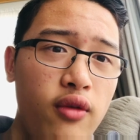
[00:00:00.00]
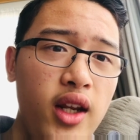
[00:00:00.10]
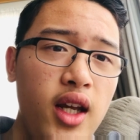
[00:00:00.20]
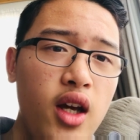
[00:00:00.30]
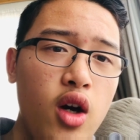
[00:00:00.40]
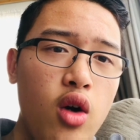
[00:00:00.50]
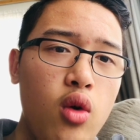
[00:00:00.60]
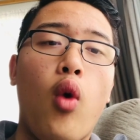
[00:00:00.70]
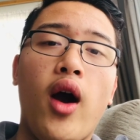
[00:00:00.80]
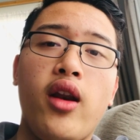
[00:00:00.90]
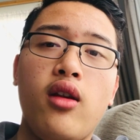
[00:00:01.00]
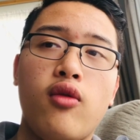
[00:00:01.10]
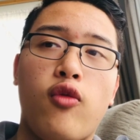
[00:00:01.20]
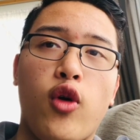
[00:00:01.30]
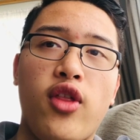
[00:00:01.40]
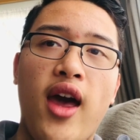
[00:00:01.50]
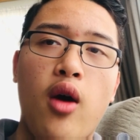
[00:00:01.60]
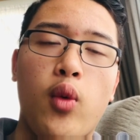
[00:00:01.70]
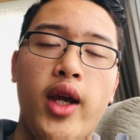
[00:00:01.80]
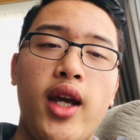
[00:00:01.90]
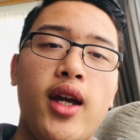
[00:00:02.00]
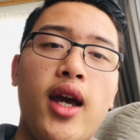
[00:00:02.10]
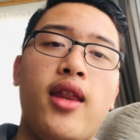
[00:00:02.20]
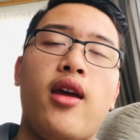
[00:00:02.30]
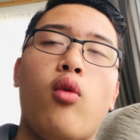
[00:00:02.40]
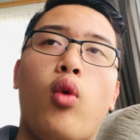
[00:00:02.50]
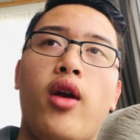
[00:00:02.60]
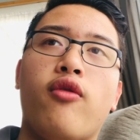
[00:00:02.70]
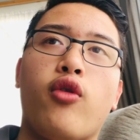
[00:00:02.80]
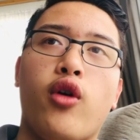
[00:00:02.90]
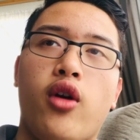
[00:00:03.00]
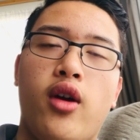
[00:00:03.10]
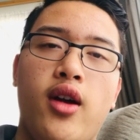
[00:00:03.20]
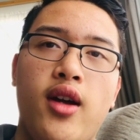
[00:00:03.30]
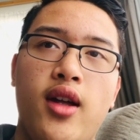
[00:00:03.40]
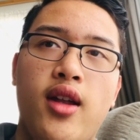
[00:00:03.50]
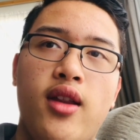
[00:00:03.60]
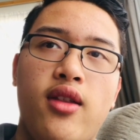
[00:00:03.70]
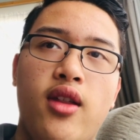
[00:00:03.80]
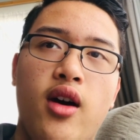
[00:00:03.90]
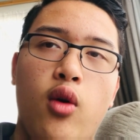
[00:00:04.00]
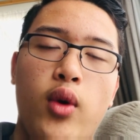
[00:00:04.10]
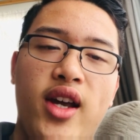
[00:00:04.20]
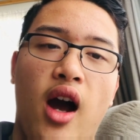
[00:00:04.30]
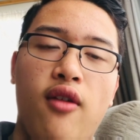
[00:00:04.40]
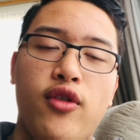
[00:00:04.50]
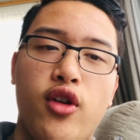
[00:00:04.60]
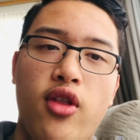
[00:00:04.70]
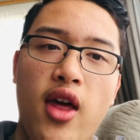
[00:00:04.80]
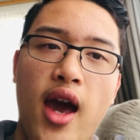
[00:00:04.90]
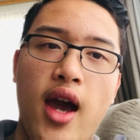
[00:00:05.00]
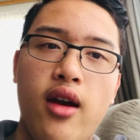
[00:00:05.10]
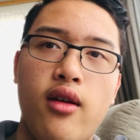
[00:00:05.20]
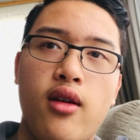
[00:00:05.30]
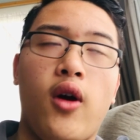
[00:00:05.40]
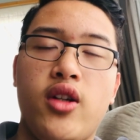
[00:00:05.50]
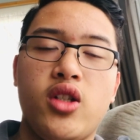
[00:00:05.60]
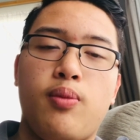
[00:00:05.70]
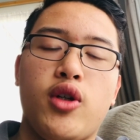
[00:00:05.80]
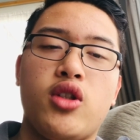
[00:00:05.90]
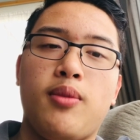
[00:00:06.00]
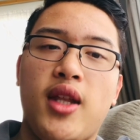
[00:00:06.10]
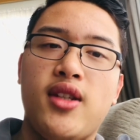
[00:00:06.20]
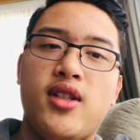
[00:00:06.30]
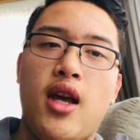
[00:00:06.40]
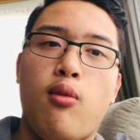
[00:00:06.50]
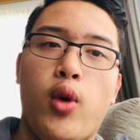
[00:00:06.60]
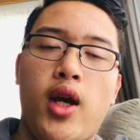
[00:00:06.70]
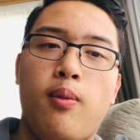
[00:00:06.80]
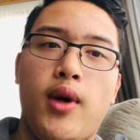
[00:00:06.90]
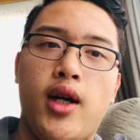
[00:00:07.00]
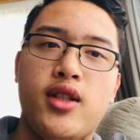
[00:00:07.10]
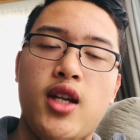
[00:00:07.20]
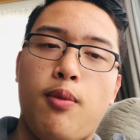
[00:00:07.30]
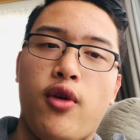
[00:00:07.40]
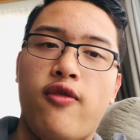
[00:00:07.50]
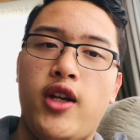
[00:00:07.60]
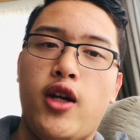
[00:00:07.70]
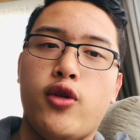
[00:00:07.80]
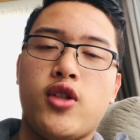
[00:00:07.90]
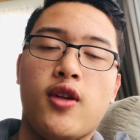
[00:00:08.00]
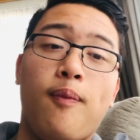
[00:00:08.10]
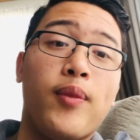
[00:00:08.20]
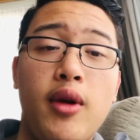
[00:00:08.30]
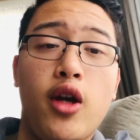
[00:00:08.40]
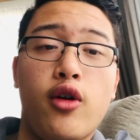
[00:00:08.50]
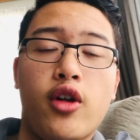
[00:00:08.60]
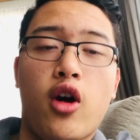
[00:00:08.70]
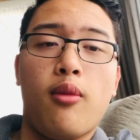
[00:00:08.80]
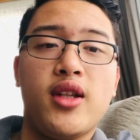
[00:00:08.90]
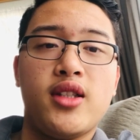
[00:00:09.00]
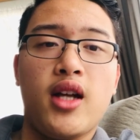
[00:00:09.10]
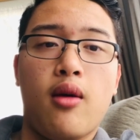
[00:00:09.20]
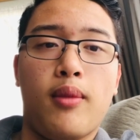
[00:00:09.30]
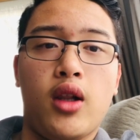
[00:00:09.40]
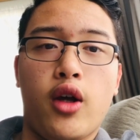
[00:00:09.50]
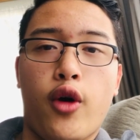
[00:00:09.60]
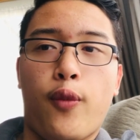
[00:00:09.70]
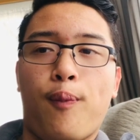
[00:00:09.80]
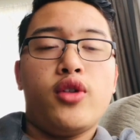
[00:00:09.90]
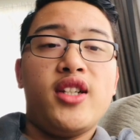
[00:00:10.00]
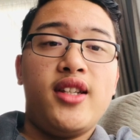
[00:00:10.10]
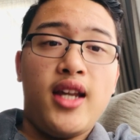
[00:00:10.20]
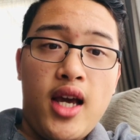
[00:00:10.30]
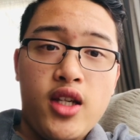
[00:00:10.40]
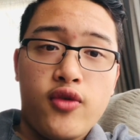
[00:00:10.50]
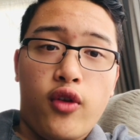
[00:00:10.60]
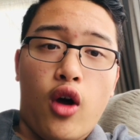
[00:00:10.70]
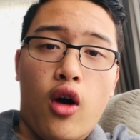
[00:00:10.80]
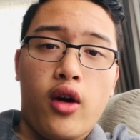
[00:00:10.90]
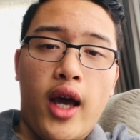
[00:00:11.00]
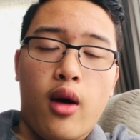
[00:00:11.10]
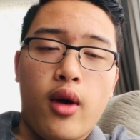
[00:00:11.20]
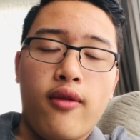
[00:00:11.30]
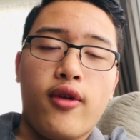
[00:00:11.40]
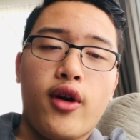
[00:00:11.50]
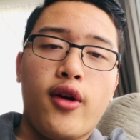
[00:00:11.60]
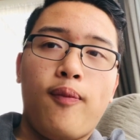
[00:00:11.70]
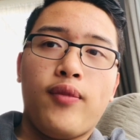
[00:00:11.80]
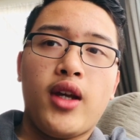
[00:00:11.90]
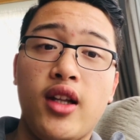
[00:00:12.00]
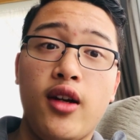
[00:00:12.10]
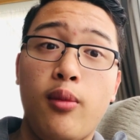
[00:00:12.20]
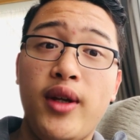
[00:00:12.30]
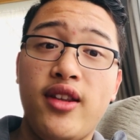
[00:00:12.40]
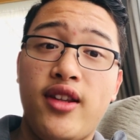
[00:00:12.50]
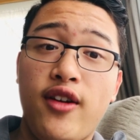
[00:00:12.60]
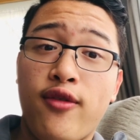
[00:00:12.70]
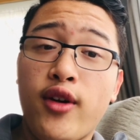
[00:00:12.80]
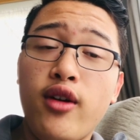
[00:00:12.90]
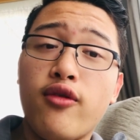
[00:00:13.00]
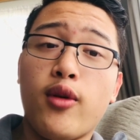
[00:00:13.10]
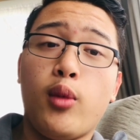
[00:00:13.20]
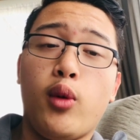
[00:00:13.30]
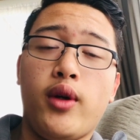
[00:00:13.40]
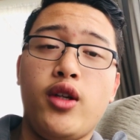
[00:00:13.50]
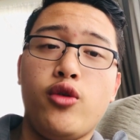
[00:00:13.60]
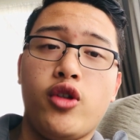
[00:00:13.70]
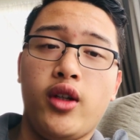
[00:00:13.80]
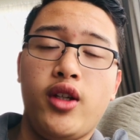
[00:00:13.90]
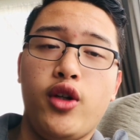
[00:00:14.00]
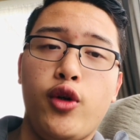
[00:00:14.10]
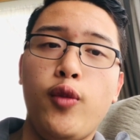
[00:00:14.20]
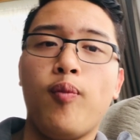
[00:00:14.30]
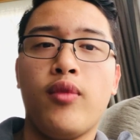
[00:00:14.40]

video, one for that week, and then one for the week after that, or I just post them at the same week but separate videos. Let me know in the comments down below. But today's vlog, however, is a little bit different from what we usually do.